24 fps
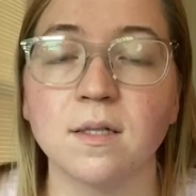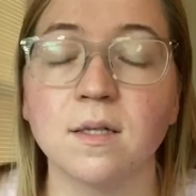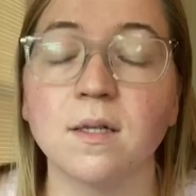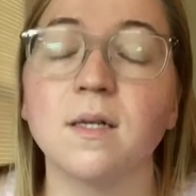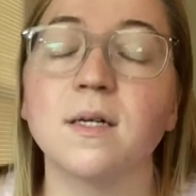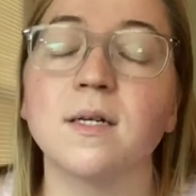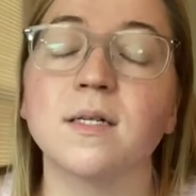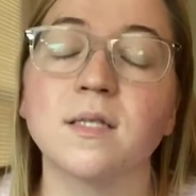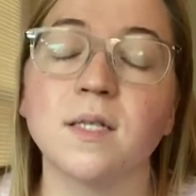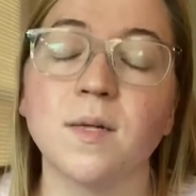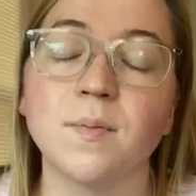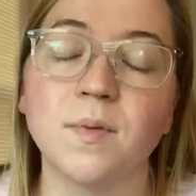
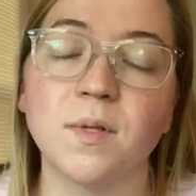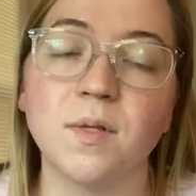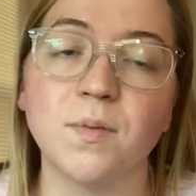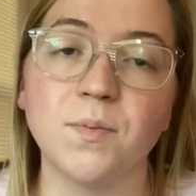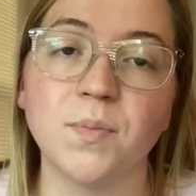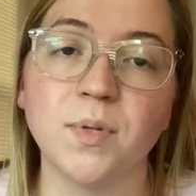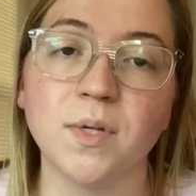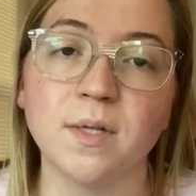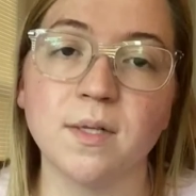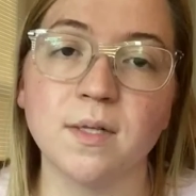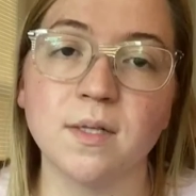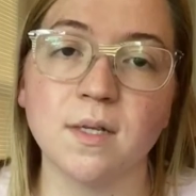except that
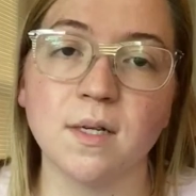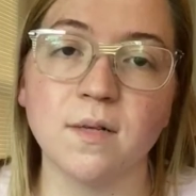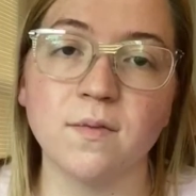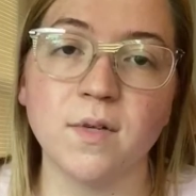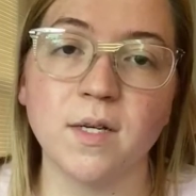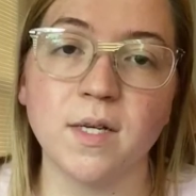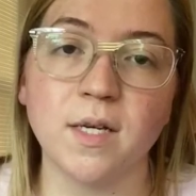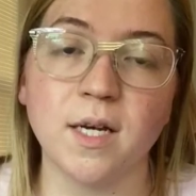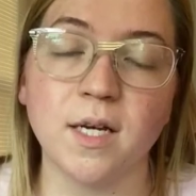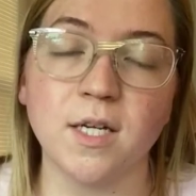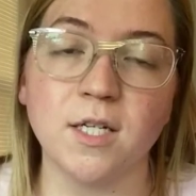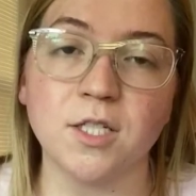Bill is on
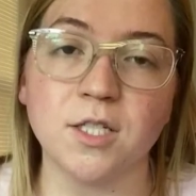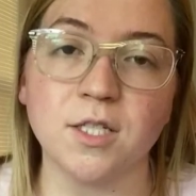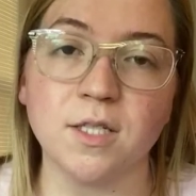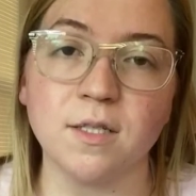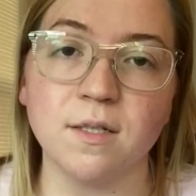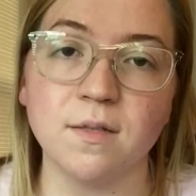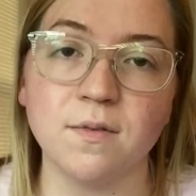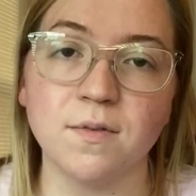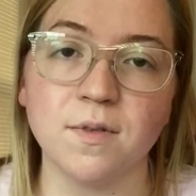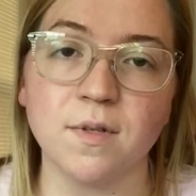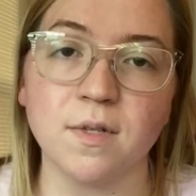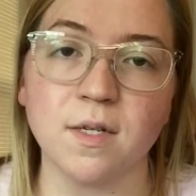
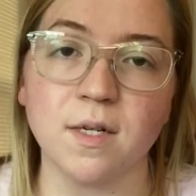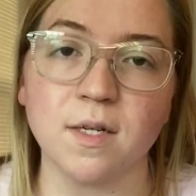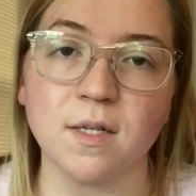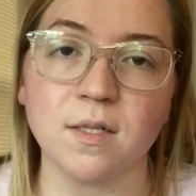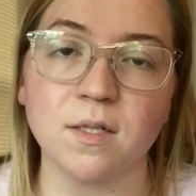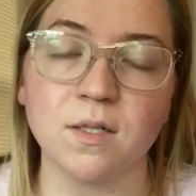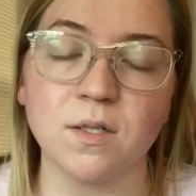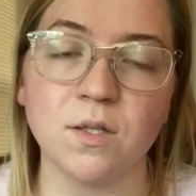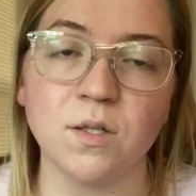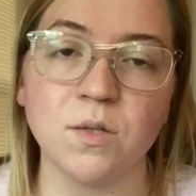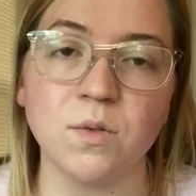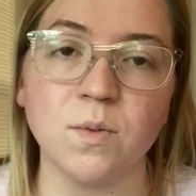vacation for the
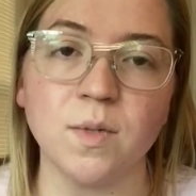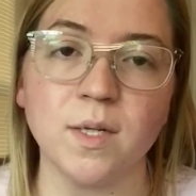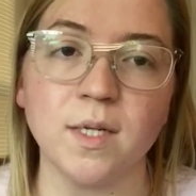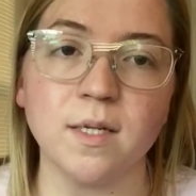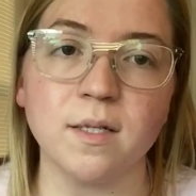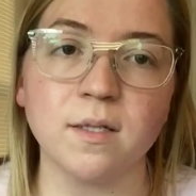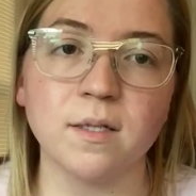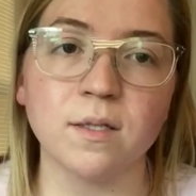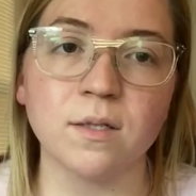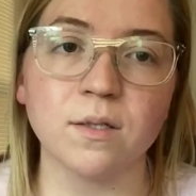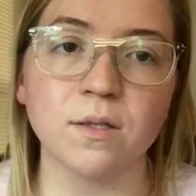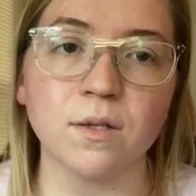next 2
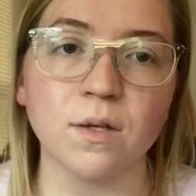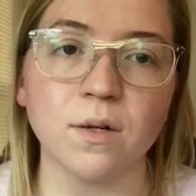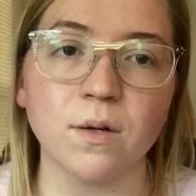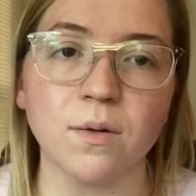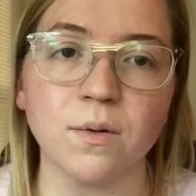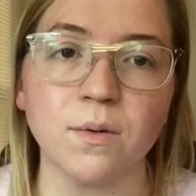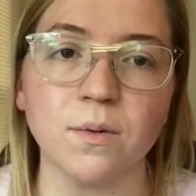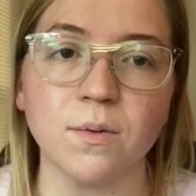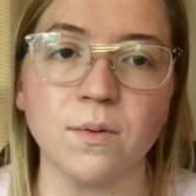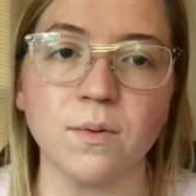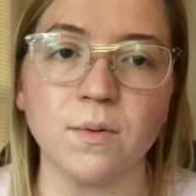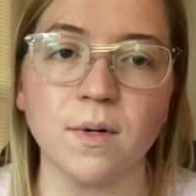weeks,
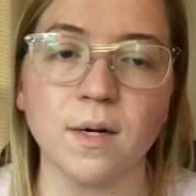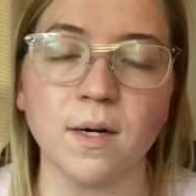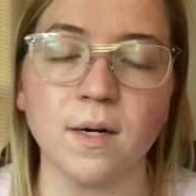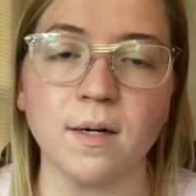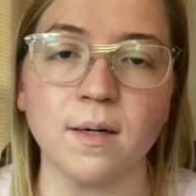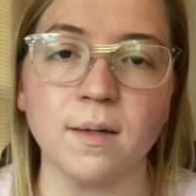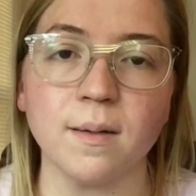so